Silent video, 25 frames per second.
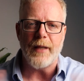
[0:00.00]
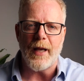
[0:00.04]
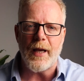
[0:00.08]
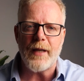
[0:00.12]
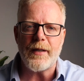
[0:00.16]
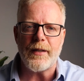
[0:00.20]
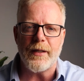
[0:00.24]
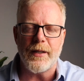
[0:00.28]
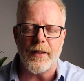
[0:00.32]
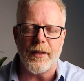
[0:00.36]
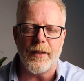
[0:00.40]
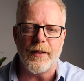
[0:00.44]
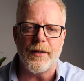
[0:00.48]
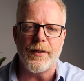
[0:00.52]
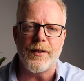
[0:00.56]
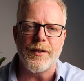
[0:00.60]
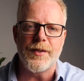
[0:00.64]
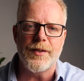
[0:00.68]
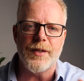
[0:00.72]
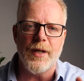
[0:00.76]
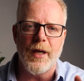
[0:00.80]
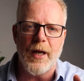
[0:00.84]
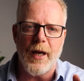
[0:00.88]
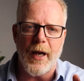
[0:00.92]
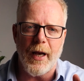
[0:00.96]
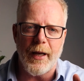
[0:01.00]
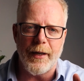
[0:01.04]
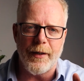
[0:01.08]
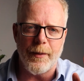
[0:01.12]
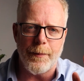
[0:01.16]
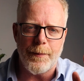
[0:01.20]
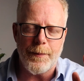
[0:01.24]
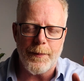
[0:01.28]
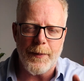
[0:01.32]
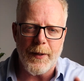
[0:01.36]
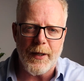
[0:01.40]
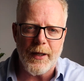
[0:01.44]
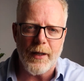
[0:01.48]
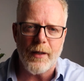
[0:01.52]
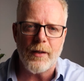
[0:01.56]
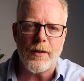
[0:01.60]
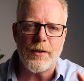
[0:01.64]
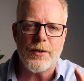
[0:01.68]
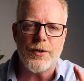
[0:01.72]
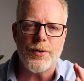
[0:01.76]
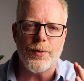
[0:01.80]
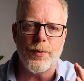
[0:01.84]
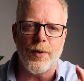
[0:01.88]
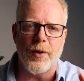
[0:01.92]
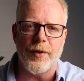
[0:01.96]
That is an
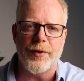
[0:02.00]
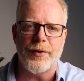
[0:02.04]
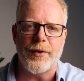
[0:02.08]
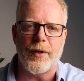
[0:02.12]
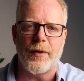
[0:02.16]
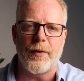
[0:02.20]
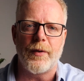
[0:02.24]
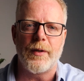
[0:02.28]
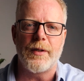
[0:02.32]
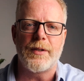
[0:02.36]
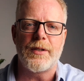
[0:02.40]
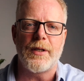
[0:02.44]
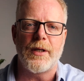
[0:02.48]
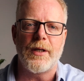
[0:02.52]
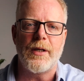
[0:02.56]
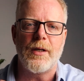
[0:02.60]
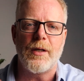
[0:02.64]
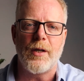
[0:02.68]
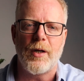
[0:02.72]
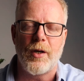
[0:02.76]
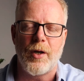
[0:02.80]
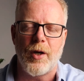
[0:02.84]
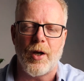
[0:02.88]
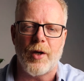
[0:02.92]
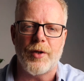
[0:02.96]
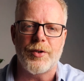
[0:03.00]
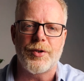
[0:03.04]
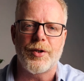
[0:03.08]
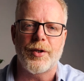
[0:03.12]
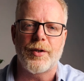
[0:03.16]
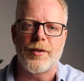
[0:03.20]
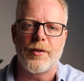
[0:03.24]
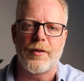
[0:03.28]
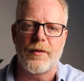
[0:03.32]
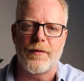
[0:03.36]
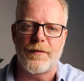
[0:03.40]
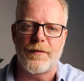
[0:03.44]
appeal to authority logical